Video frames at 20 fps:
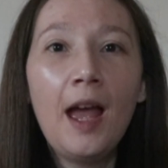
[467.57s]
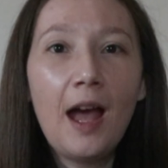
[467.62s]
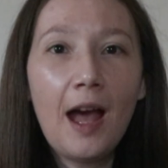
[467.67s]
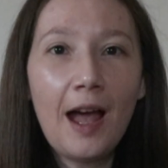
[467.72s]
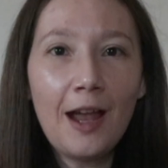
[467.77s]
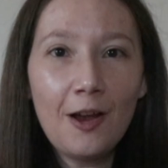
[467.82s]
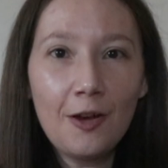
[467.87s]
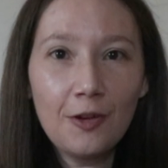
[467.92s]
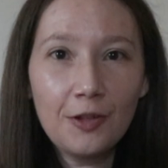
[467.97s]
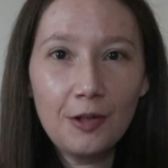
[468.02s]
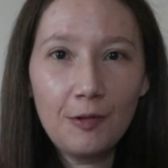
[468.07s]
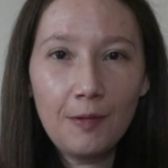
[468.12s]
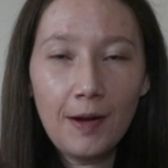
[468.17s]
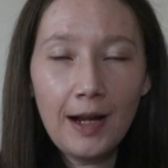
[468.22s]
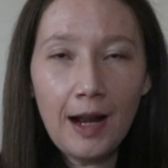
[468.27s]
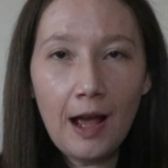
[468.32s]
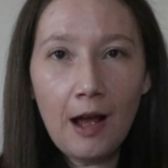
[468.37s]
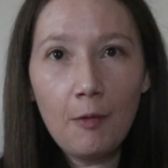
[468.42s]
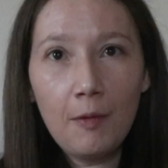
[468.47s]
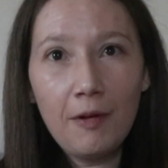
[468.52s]
I also
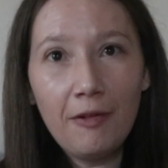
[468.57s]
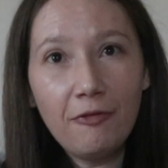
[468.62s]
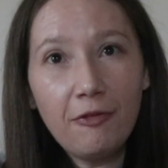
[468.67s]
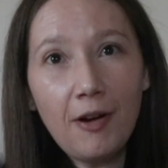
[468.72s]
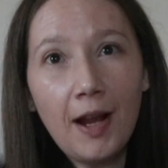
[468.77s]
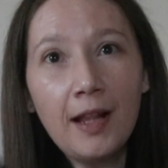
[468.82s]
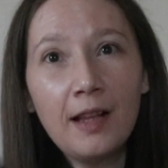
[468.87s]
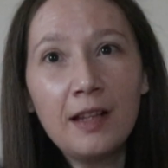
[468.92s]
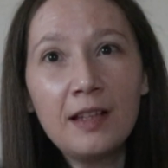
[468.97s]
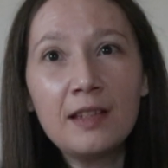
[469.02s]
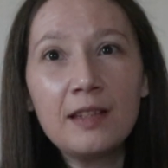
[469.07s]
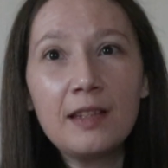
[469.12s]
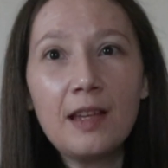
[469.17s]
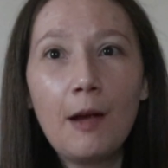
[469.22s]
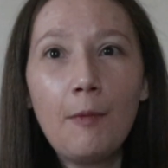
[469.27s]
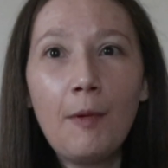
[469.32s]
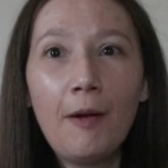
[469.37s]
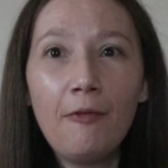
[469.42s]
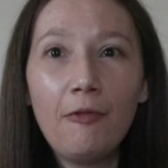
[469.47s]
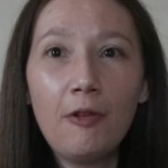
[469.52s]
went out with friends.
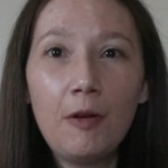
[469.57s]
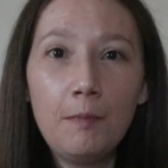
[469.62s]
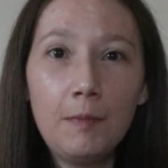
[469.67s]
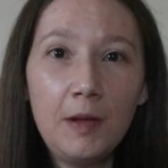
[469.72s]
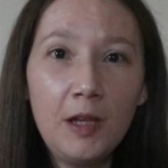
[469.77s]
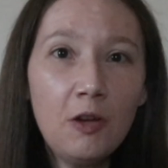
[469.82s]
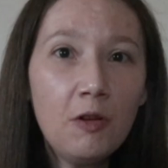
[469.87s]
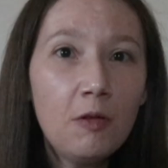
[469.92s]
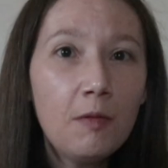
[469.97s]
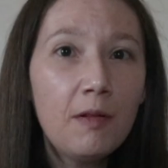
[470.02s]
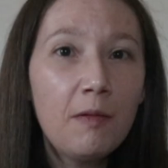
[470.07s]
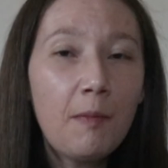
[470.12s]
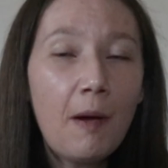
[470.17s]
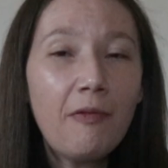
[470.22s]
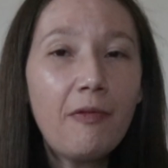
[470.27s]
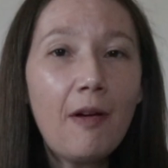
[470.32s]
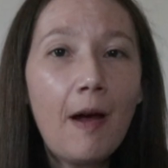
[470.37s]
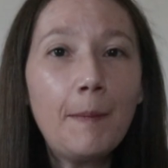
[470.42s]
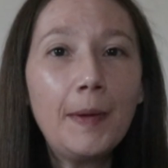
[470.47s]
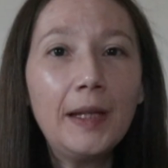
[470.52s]
I went for a meal with my
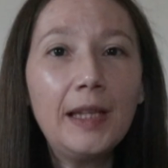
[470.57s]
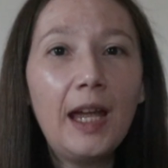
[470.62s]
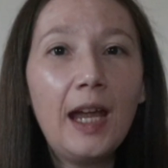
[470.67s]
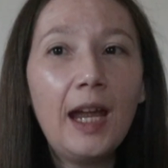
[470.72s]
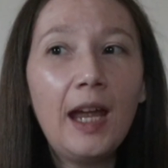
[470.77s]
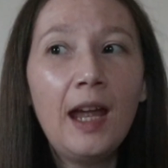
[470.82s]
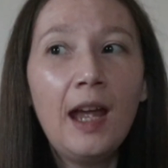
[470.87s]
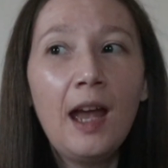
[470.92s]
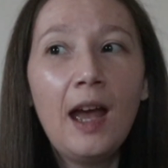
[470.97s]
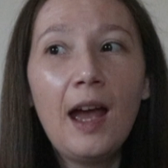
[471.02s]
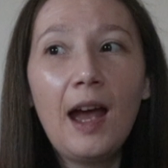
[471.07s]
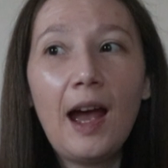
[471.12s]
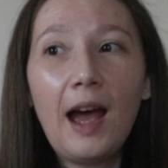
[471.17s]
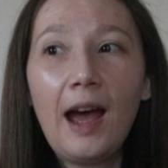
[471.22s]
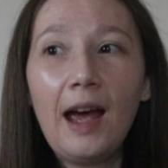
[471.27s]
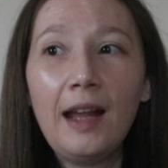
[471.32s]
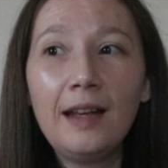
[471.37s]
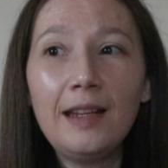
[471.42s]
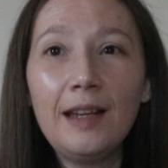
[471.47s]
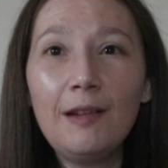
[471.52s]
family,
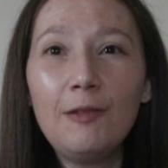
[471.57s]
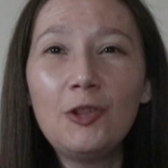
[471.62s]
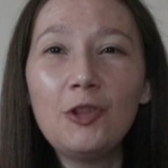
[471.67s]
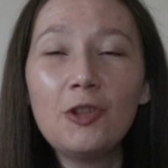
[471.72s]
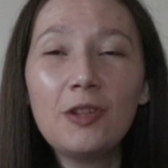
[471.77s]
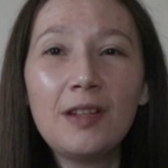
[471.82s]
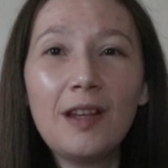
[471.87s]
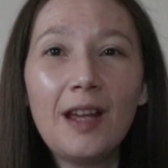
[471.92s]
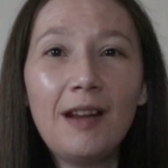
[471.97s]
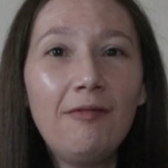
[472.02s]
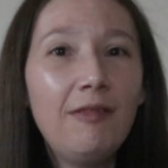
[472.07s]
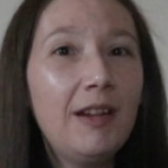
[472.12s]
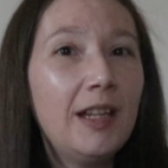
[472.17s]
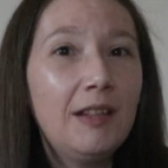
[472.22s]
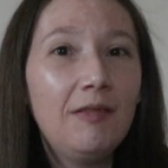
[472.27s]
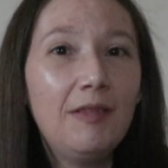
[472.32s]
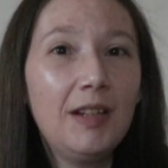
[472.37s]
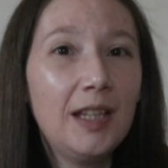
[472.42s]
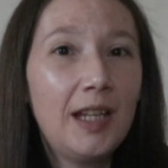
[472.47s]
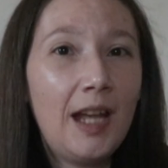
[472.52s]
and it was just a
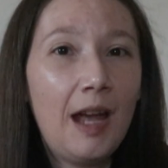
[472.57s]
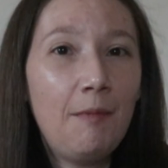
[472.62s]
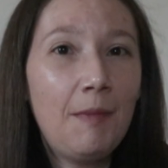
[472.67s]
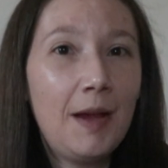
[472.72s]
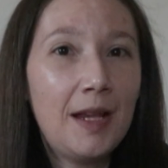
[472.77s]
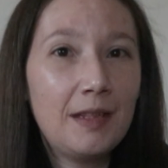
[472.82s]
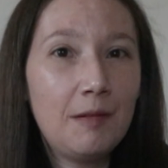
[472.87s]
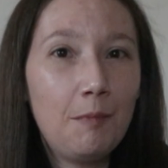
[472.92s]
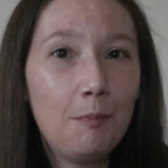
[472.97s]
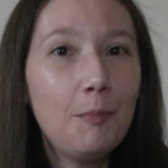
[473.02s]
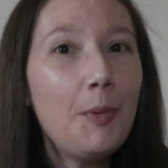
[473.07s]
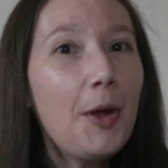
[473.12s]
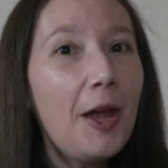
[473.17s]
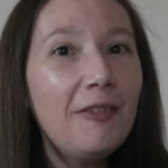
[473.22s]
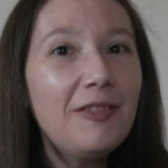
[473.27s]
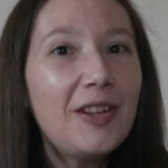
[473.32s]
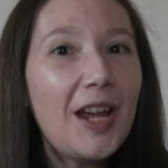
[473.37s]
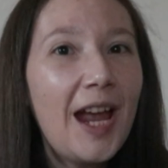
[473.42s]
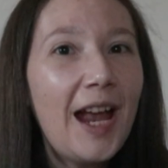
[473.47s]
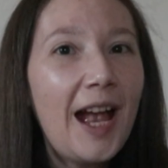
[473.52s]
really, really amazing
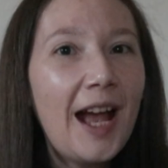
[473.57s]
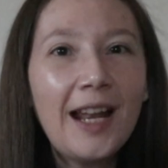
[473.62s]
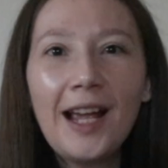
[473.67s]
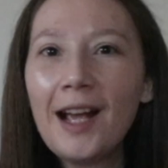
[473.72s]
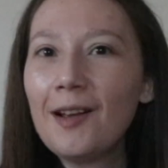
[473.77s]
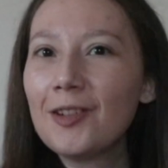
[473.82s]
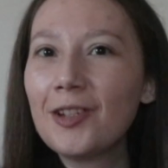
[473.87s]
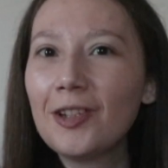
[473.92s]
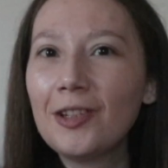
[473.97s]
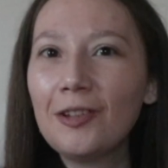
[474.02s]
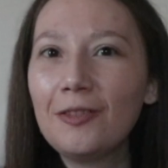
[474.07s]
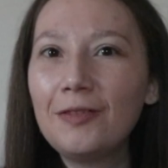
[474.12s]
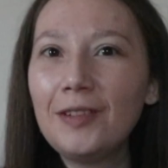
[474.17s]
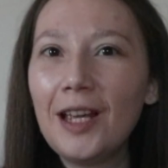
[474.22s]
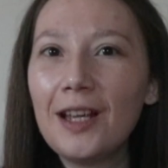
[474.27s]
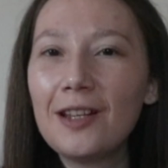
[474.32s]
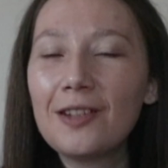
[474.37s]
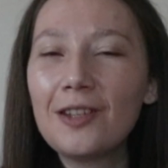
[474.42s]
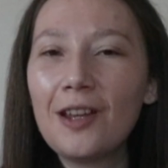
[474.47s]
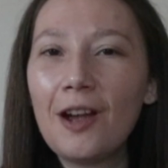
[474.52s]
birthday, and I absolutely loved
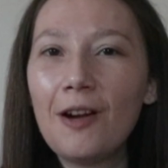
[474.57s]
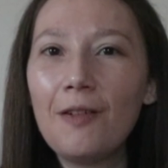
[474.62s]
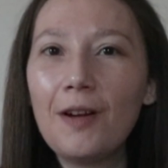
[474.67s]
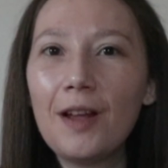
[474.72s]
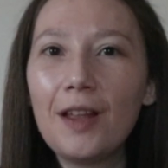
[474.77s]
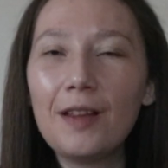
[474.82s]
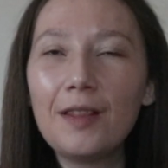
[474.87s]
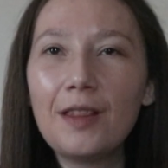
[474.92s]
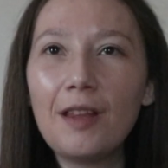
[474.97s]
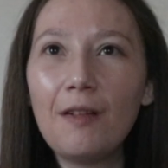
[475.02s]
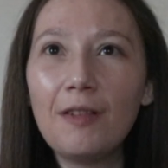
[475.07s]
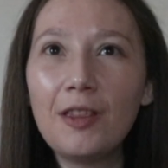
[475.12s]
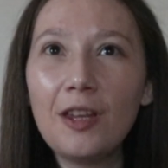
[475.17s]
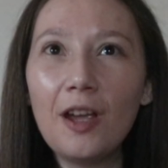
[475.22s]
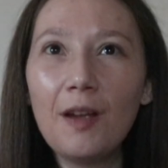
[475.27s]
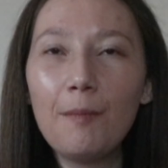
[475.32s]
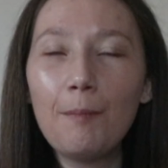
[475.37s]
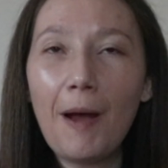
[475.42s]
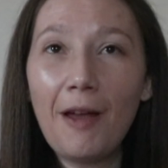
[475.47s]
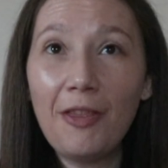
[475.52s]
it. So
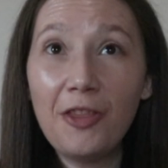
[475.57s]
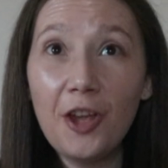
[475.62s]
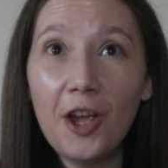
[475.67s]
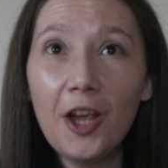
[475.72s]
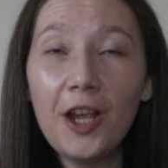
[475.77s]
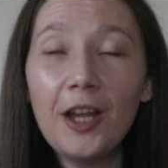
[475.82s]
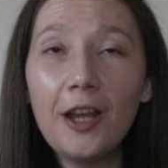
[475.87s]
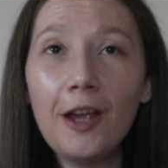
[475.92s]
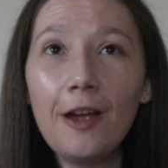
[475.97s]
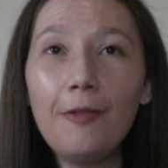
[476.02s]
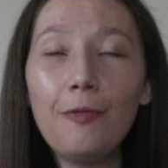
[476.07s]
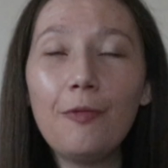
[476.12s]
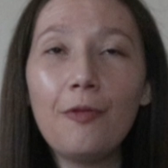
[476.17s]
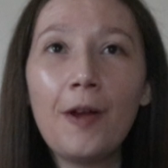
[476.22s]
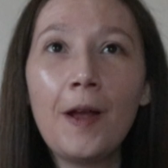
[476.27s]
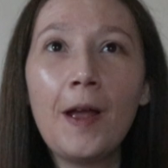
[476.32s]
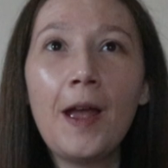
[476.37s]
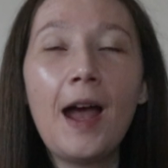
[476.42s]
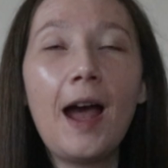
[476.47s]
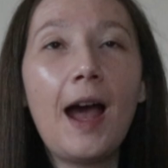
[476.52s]
my 30th
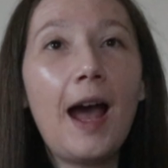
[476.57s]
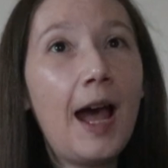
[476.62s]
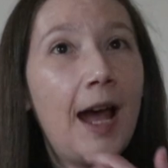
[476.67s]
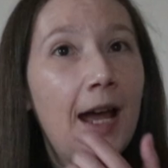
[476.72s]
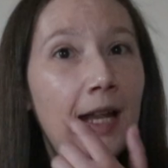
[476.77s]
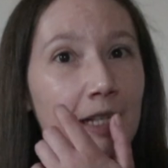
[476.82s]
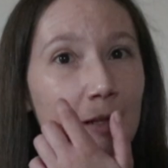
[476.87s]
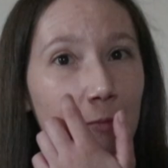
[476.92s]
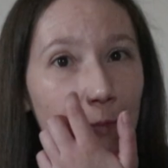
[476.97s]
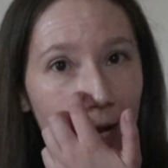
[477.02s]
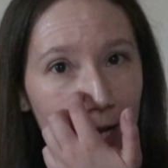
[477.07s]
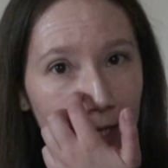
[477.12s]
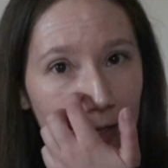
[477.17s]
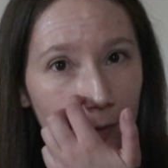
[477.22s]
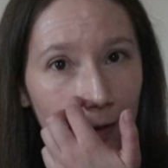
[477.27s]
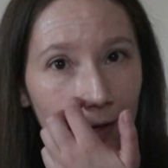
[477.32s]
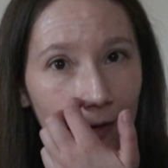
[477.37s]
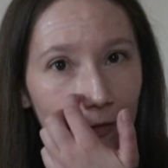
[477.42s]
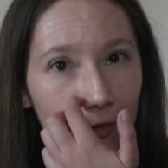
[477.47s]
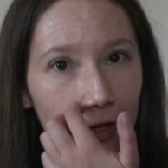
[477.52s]
and my
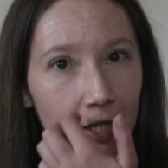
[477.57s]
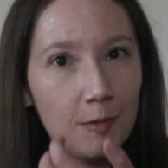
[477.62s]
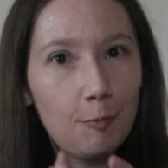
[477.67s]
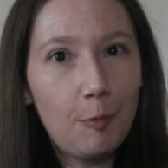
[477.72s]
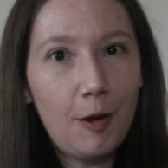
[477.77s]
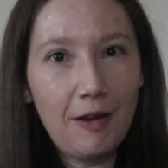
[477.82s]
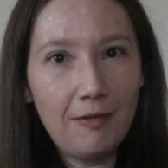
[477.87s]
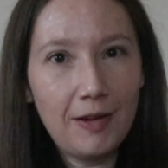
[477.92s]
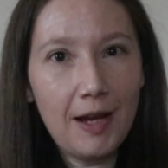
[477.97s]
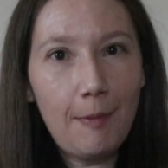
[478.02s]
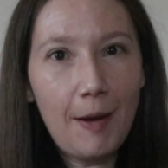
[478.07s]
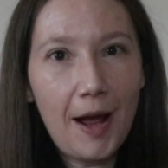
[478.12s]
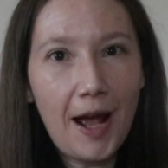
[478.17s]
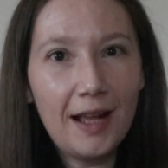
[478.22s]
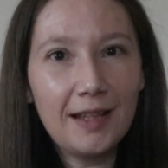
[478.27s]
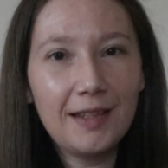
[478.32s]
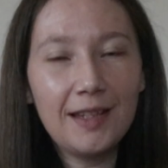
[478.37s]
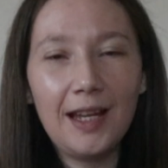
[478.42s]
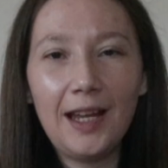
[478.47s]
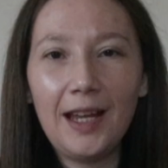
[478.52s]
21st birthday
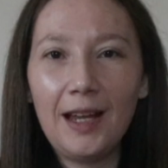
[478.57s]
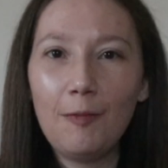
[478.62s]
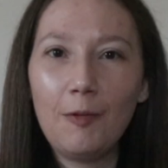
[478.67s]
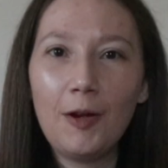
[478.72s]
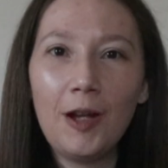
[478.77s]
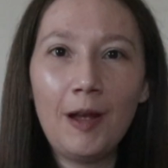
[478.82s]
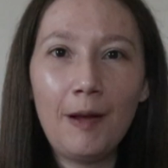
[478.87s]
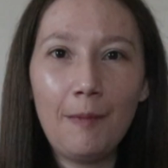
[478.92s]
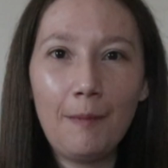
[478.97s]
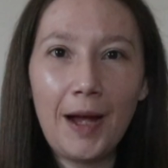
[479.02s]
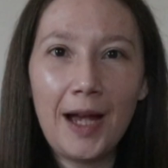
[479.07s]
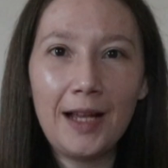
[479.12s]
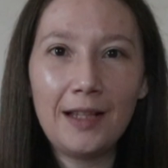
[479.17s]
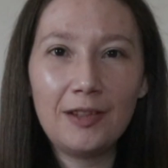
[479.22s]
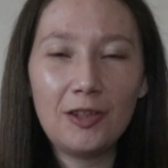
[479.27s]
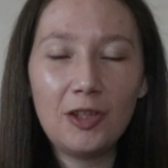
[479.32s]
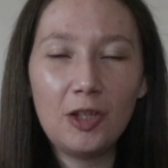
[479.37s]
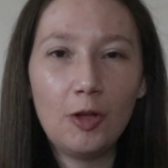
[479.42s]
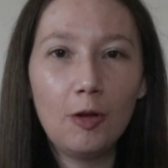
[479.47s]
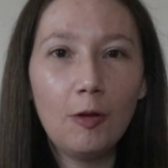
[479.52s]
party were my
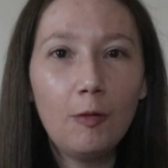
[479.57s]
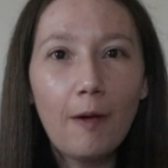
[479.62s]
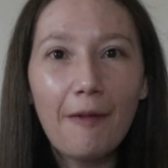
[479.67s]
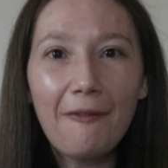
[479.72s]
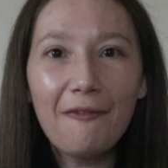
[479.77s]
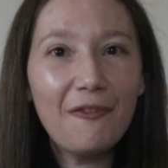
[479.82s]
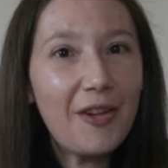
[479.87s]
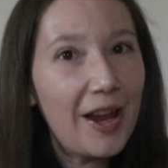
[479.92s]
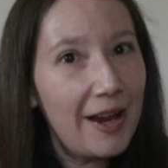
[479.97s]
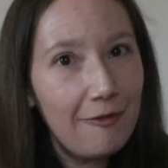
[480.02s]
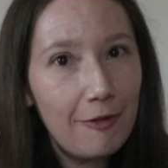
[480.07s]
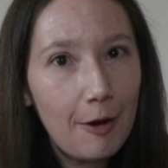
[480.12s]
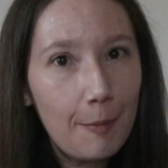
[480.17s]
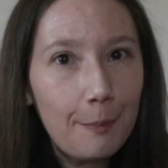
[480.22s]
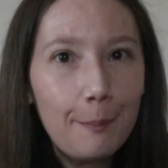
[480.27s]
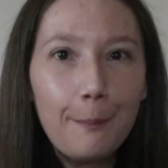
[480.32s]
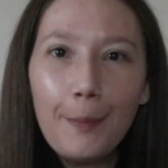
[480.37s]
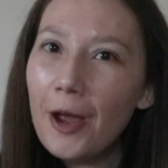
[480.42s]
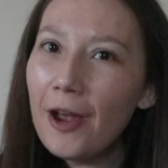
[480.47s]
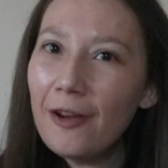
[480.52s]
two
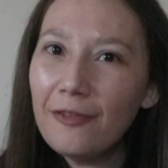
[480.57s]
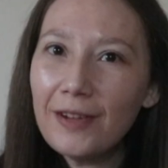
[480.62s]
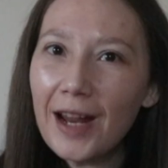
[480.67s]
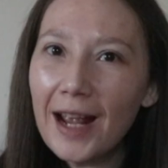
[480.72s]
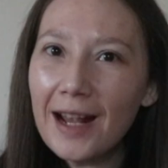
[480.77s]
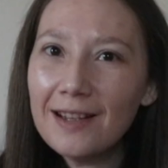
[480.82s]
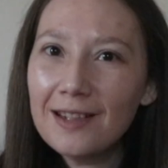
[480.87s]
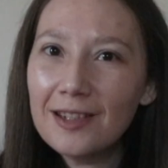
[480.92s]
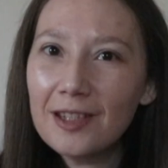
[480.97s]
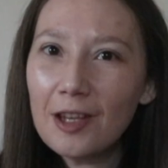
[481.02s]
favourite birthdays